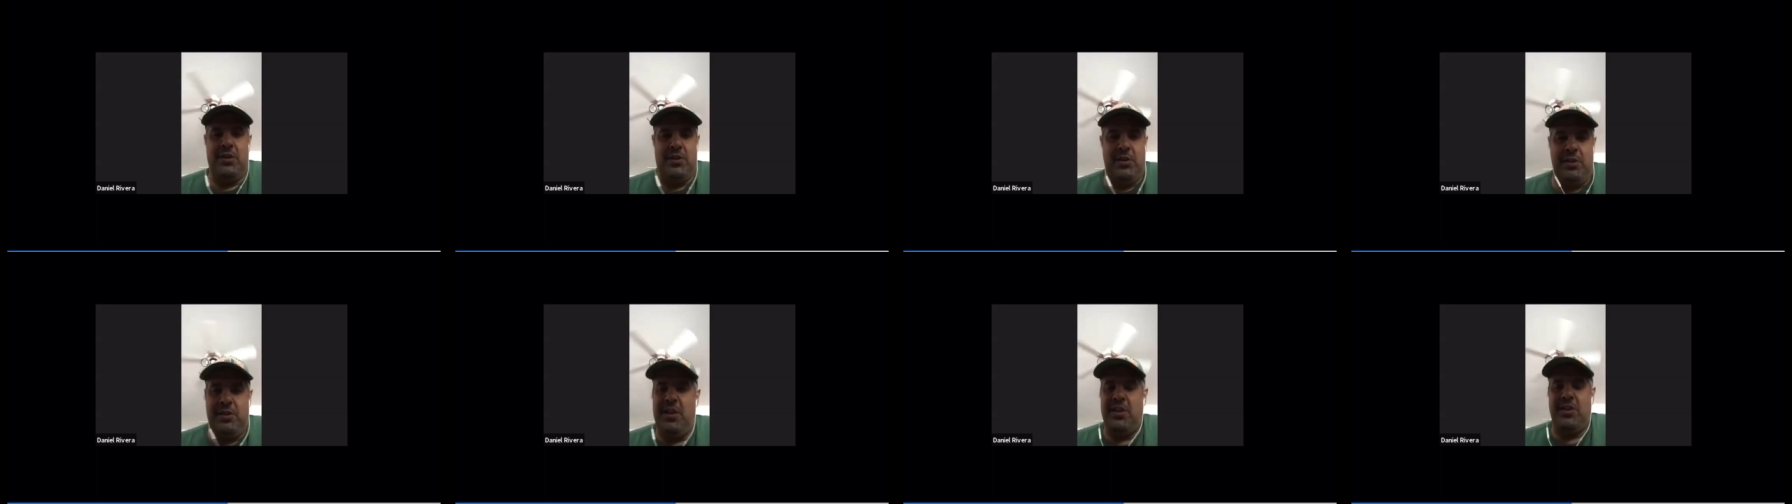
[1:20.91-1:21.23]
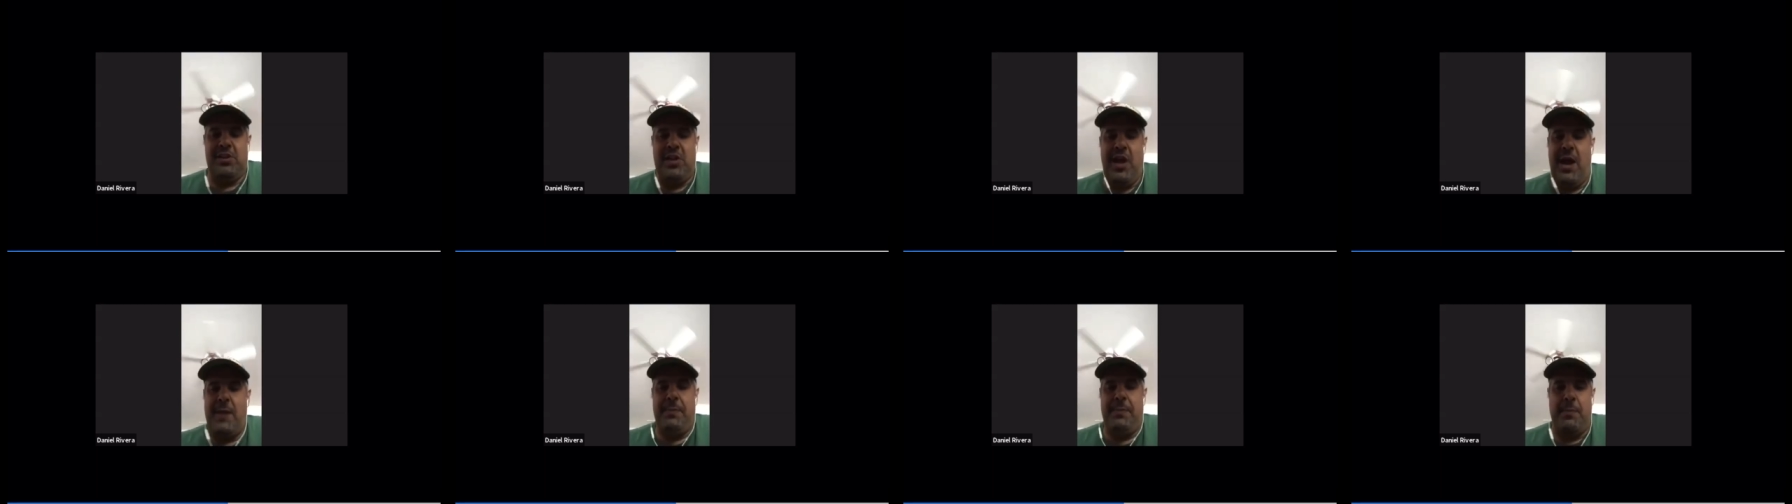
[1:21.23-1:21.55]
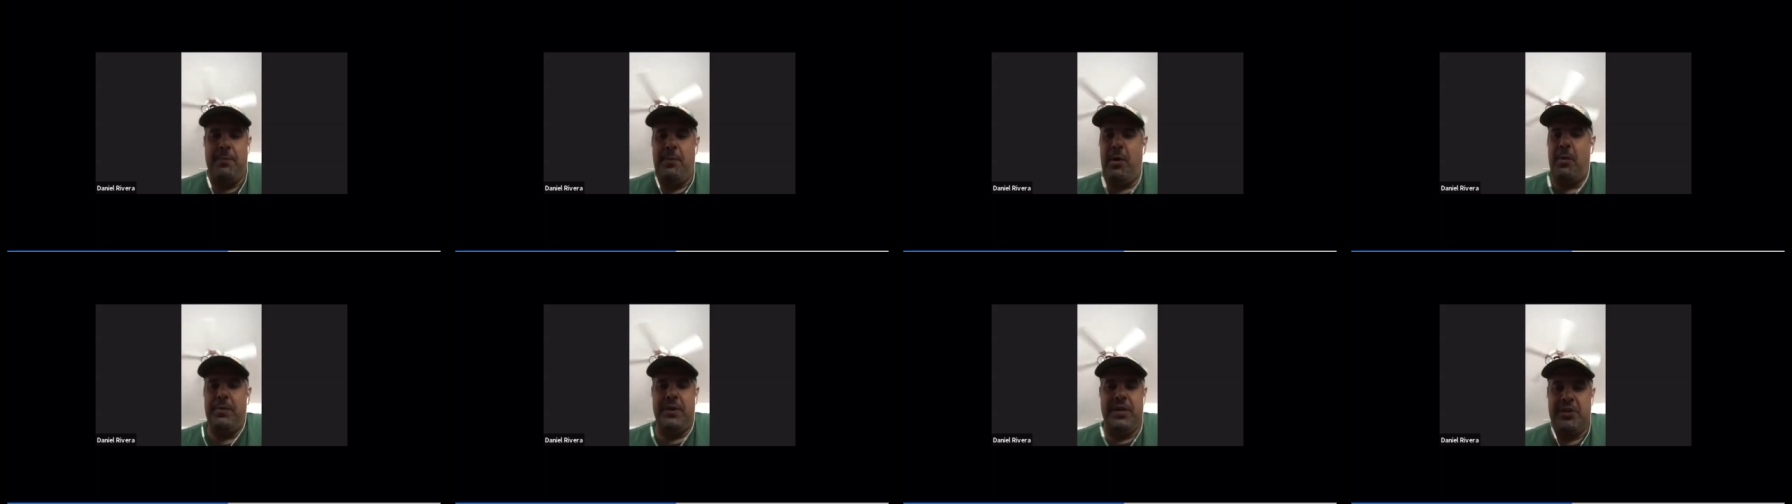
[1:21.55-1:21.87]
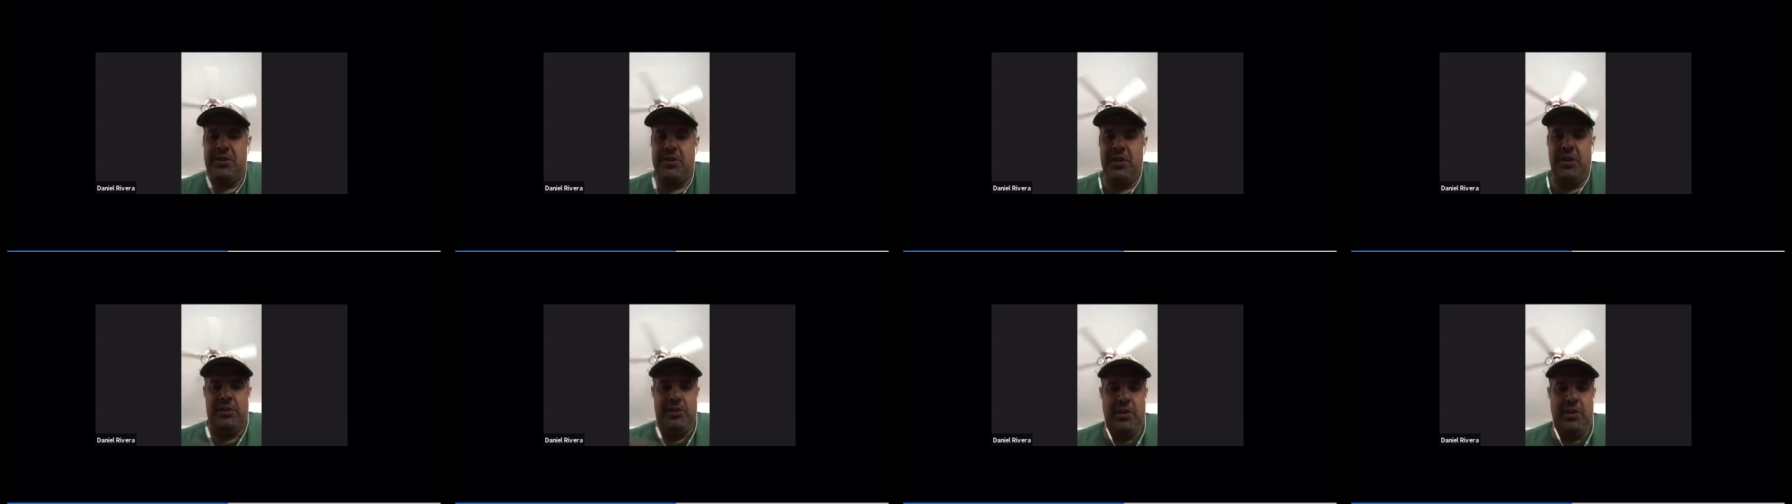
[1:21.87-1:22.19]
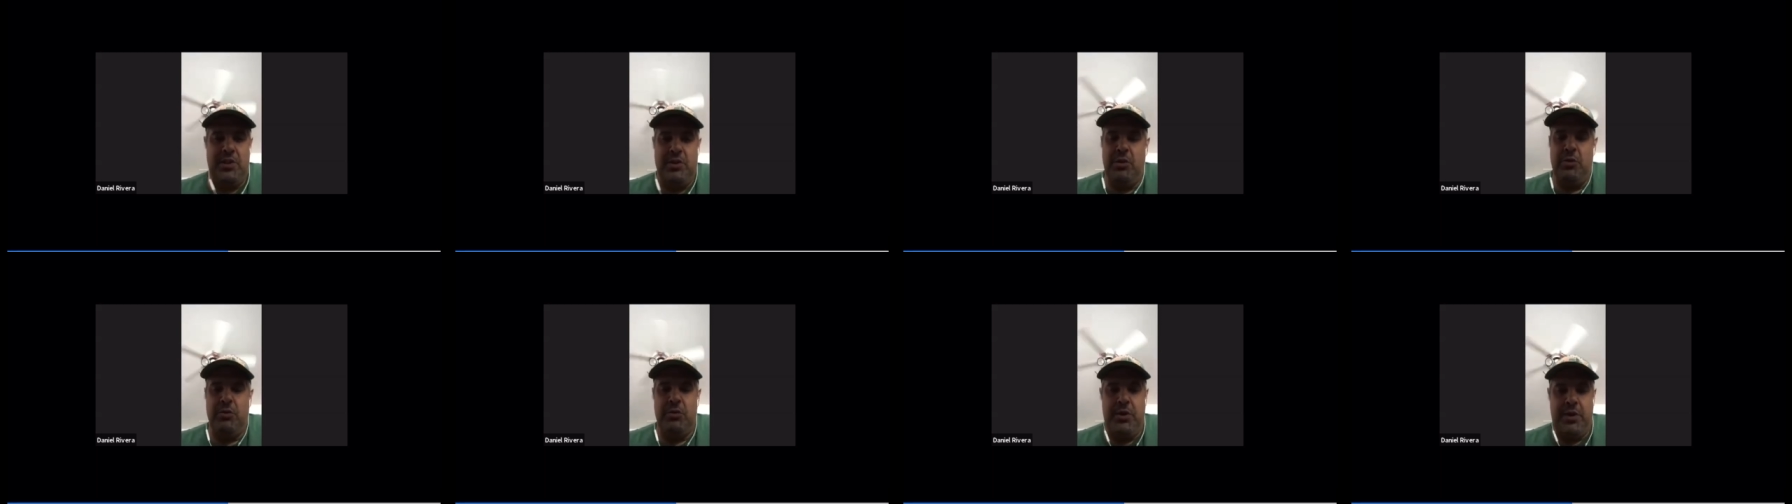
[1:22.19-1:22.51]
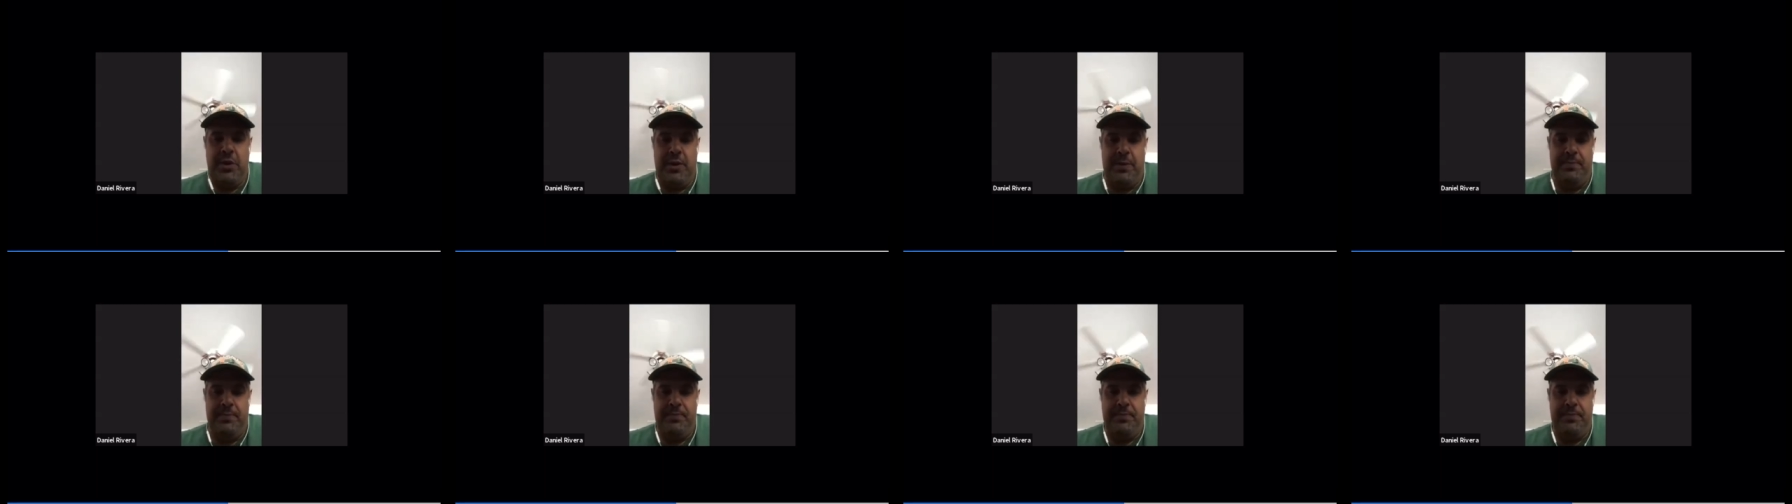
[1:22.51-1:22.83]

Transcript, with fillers: this type of moment is nothing new to them.